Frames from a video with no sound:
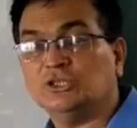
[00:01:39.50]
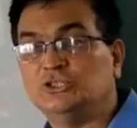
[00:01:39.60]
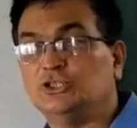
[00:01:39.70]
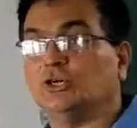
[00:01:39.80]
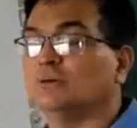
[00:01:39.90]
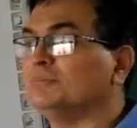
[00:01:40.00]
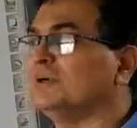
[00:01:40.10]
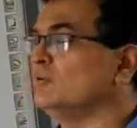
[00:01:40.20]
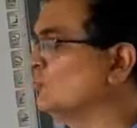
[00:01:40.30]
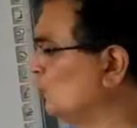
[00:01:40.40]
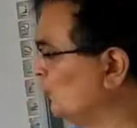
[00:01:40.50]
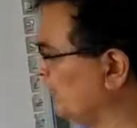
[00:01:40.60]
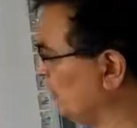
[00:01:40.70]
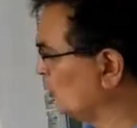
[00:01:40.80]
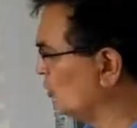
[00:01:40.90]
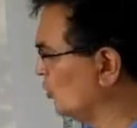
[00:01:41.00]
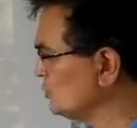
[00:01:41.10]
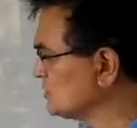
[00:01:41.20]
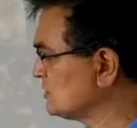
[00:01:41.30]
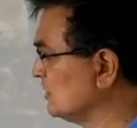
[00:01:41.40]
German would be
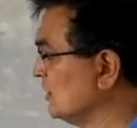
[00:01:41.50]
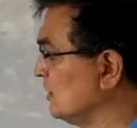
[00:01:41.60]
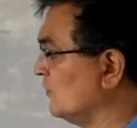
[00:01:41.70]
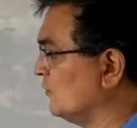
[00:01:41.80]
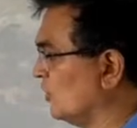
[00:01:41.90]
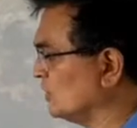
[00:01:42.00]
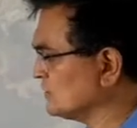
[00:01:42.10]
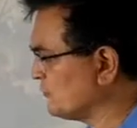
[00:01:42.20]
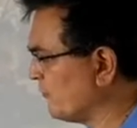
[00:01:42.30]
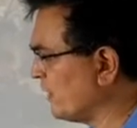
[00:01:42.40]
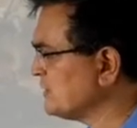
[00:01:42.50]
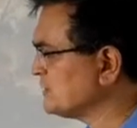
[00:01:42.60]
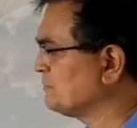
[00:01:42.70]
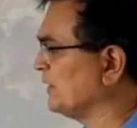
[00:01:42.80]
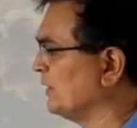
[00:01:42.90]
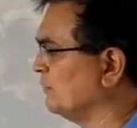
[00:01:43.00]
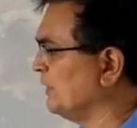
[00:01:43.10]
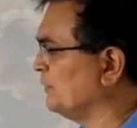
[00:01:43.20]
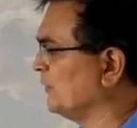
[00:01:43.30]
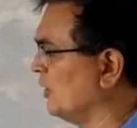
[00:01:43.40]
introduced for French-speaking
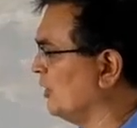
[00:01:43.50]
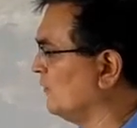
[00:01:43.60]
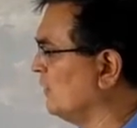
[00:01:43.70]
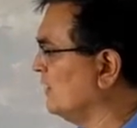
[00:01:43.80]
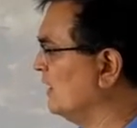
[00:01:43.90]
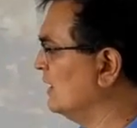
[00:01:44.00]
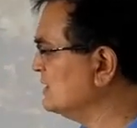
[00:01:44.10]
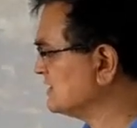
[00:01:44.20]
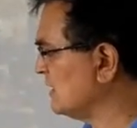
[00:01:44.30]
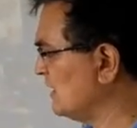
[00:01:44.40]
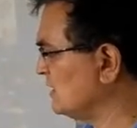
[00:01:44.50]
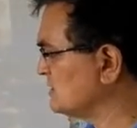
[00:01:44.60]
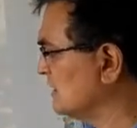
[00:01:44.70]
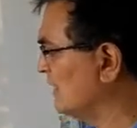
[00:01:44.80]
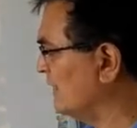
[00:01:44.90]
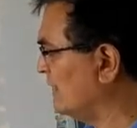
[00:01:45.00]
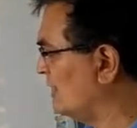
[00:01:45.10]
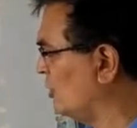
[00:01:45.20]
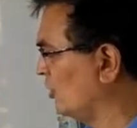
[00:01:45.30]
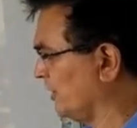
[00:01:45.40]
people of Alsace
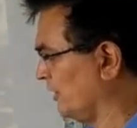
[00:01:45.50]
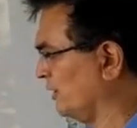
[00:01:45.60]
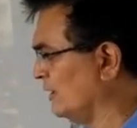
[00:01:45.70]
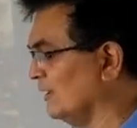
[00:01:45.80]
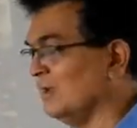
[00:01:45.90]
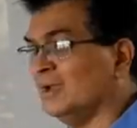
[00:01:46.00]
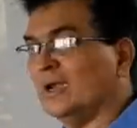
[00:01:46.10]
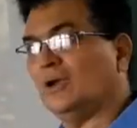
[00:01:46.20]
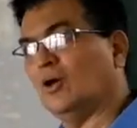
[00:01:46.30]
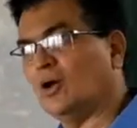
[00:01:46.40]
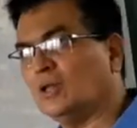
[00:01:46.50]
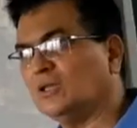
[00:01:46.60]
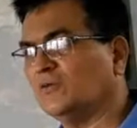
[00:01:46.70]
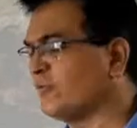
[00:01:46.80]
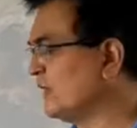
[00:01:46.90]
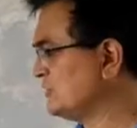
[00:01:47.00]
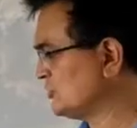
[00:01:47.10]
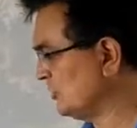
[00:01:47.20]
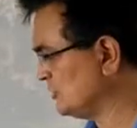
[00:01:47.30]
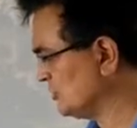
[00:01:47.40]
and Lorraine, and all the French
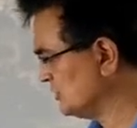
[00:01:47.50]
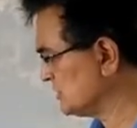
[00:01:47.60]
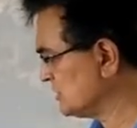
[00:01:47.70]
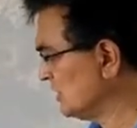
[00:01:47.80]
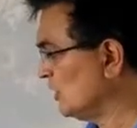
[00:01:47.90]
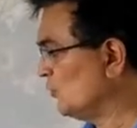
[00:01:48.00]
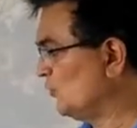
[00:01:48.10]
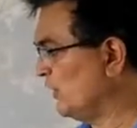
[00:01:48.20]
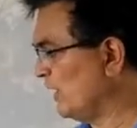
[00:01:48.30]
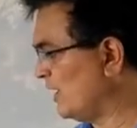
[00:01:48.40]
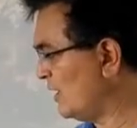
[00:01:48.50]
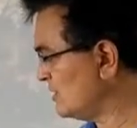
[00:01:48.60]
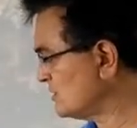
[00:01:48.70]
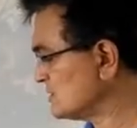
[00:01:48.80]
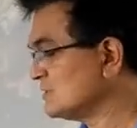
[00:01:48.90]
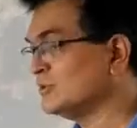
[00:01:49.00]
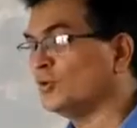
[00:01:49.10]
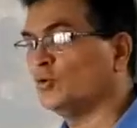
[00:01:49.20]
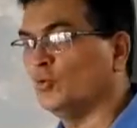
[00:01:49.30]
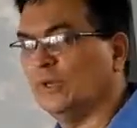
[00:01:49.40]
teachers were
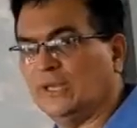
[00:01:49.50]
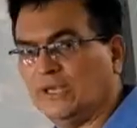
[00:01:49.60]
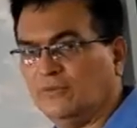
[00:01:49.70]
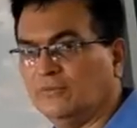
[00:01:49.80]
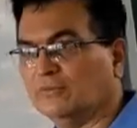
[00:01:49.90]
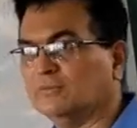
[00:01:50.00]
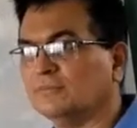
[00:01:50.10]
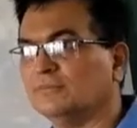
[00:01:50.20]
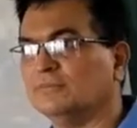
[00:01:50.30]
asked to leave.